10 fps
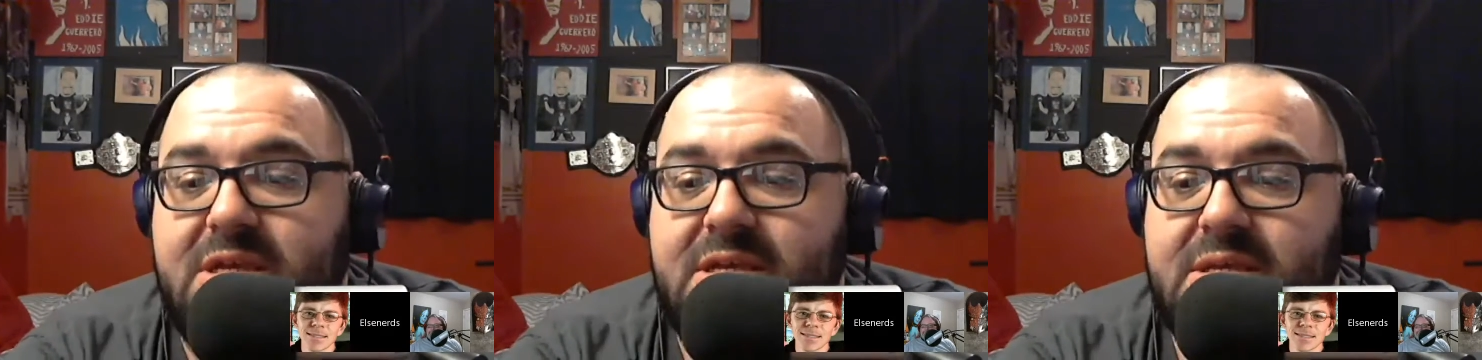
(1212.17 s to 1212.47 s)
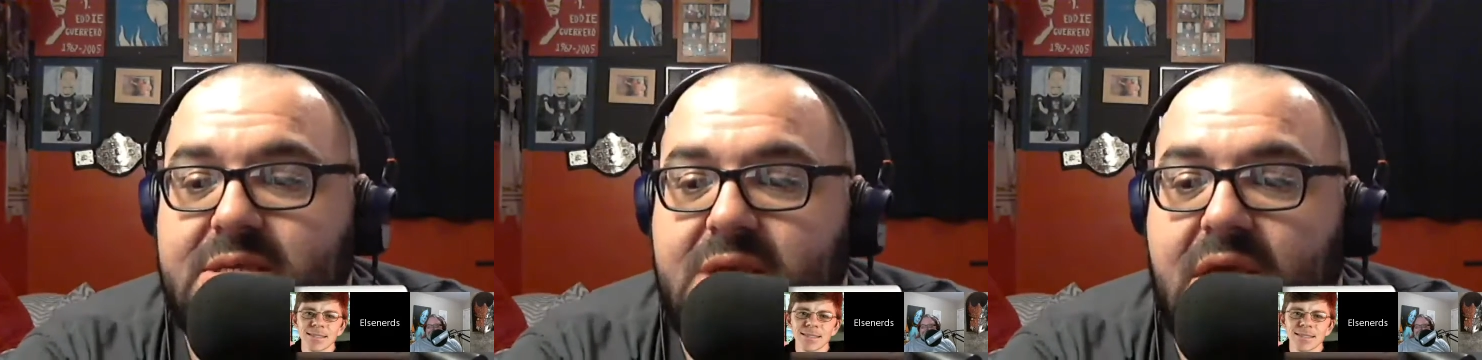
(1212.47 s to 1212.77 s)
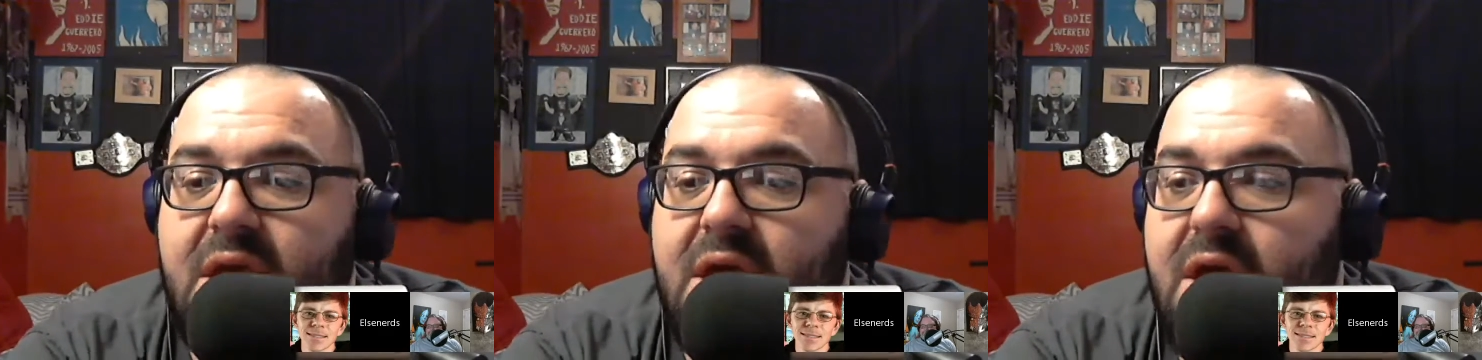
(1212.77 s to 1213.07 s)
Speaker 1: is,
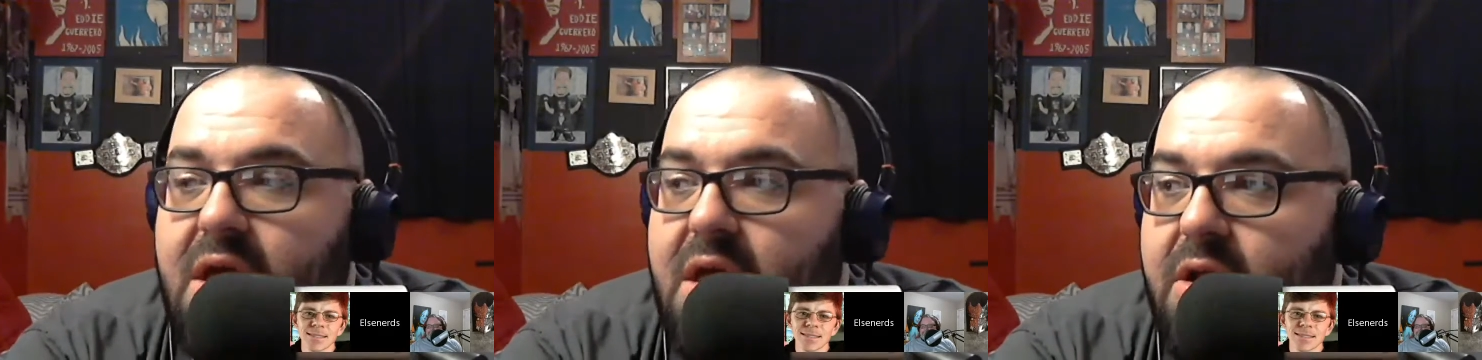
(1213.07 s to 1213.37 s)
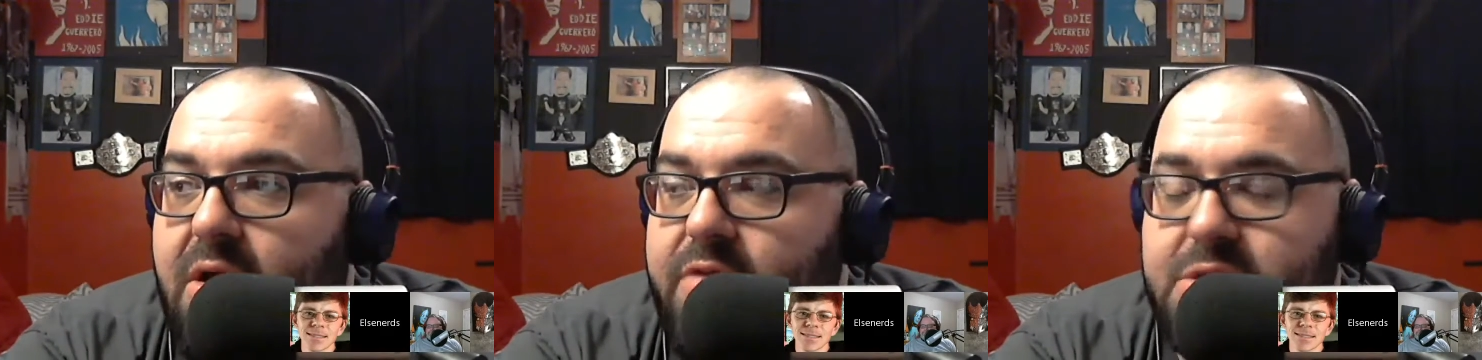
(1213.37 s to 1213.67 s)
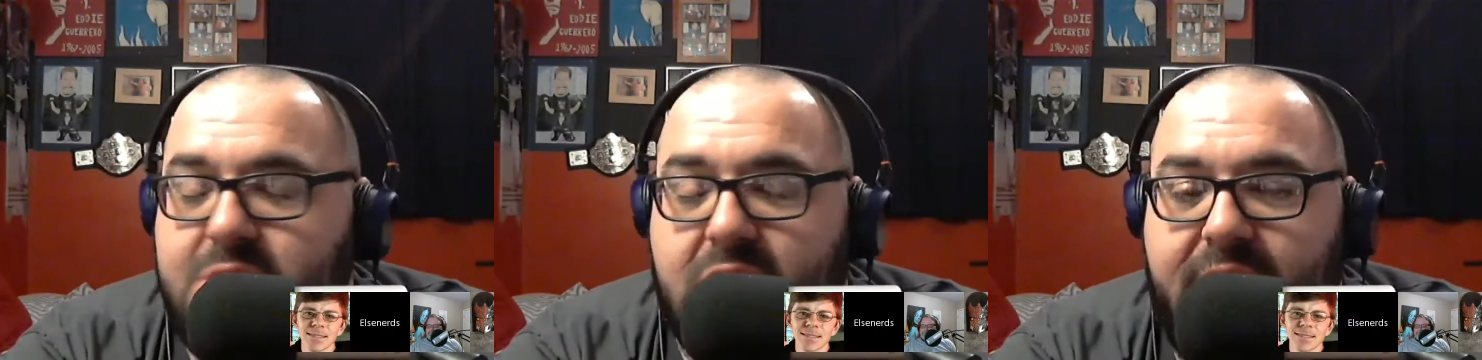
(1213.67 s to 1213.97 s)
you know, there's
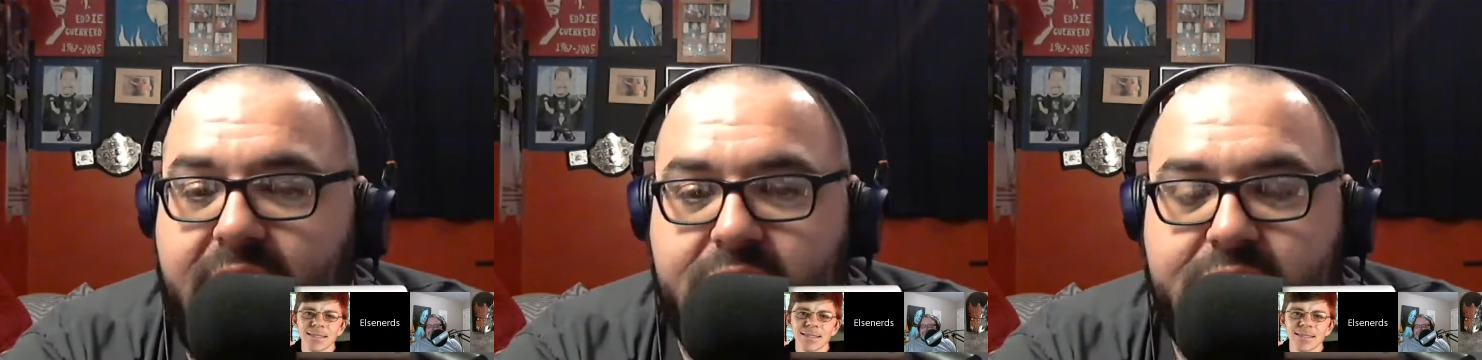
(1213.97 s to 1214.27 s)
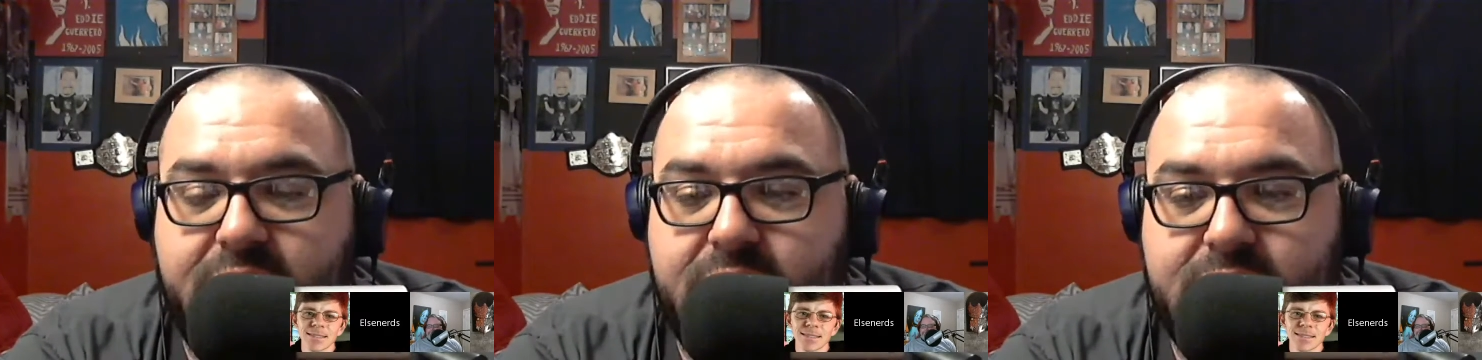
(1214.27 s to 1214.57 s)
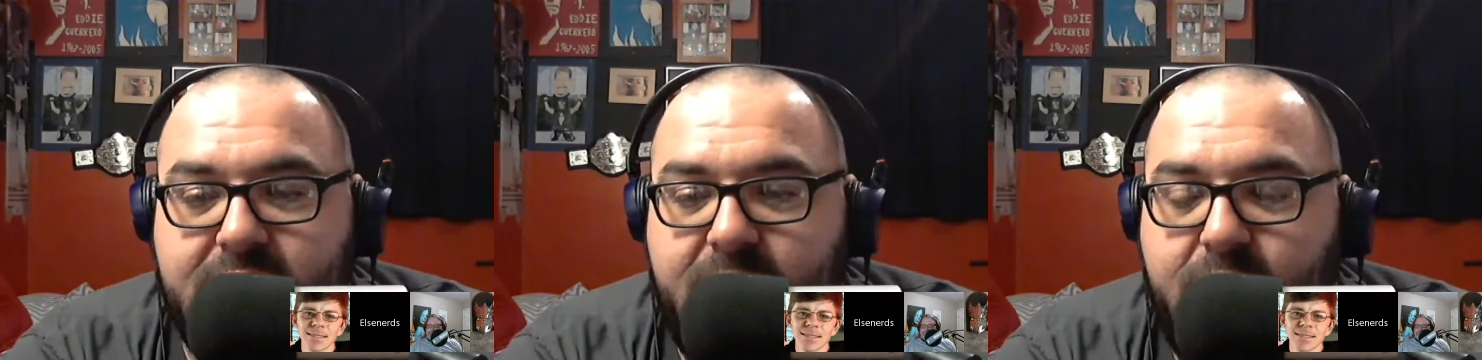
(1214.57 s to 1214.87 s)
a lot of shows. I
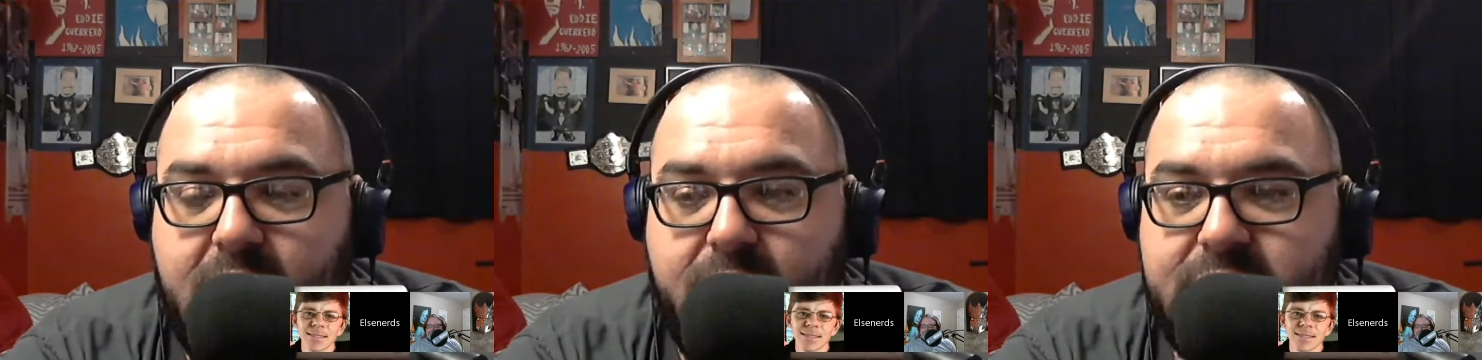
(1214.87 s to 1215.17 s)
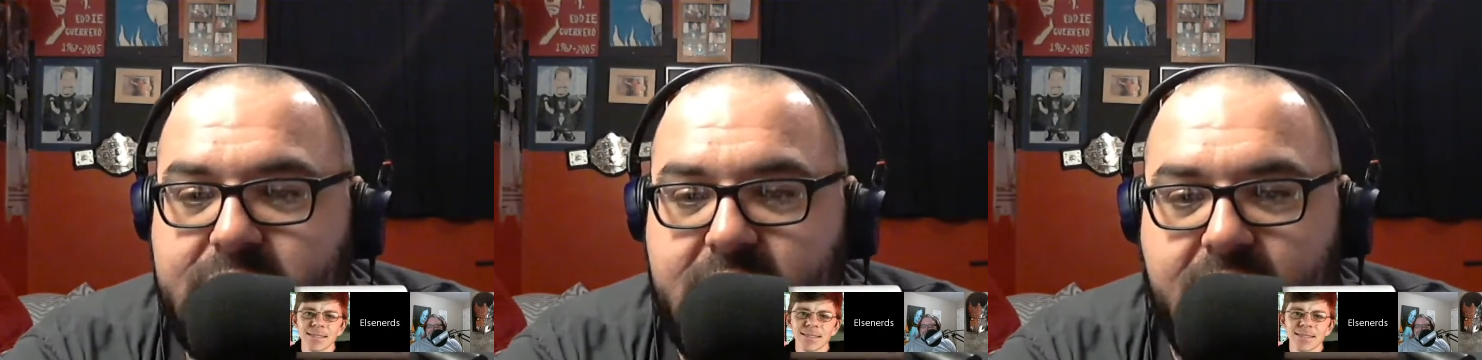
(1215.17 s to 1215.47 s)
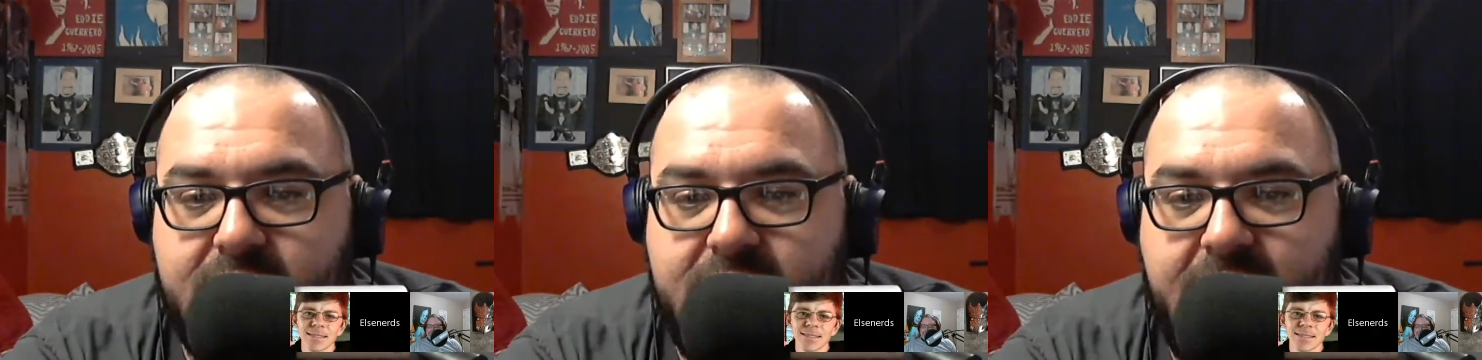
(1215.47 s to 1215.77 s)
mean, we we say it all the
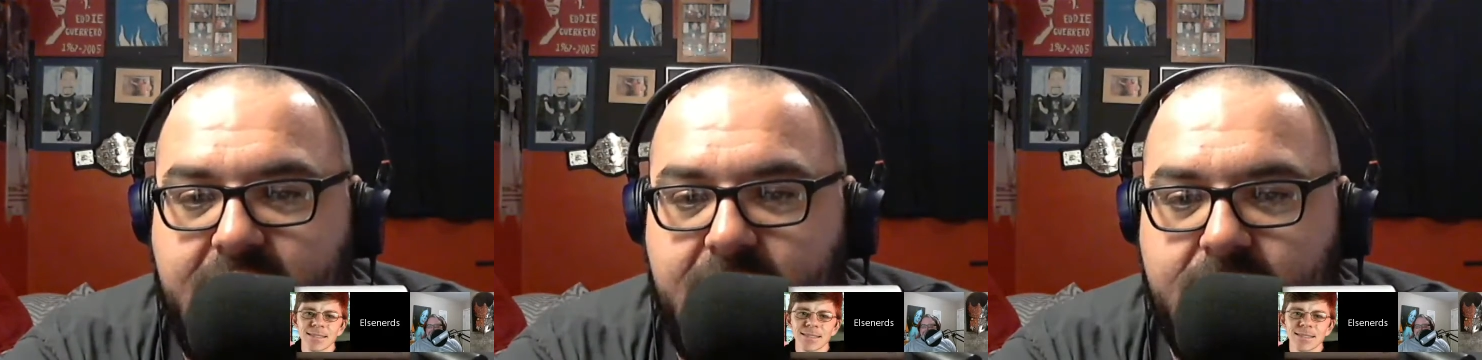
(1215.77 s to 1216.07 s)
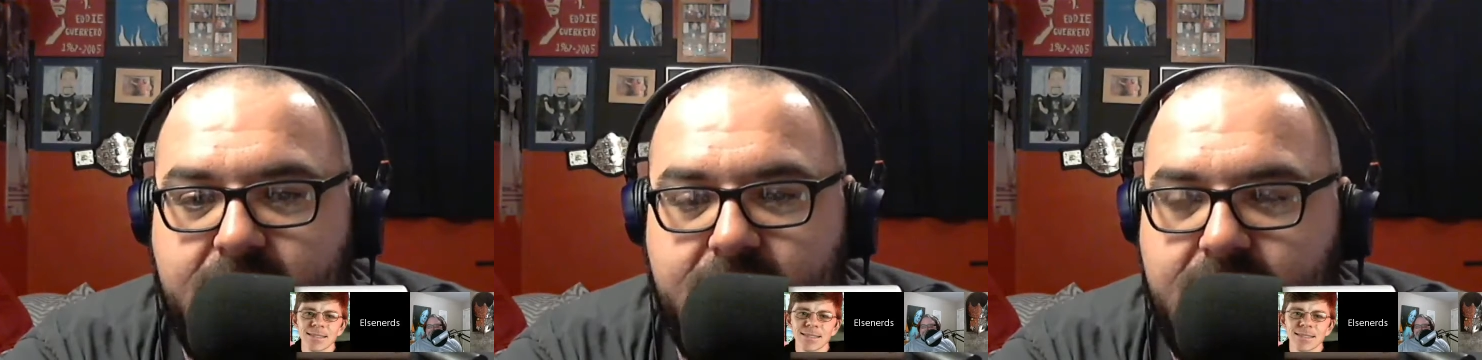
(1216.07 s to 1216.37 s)
time.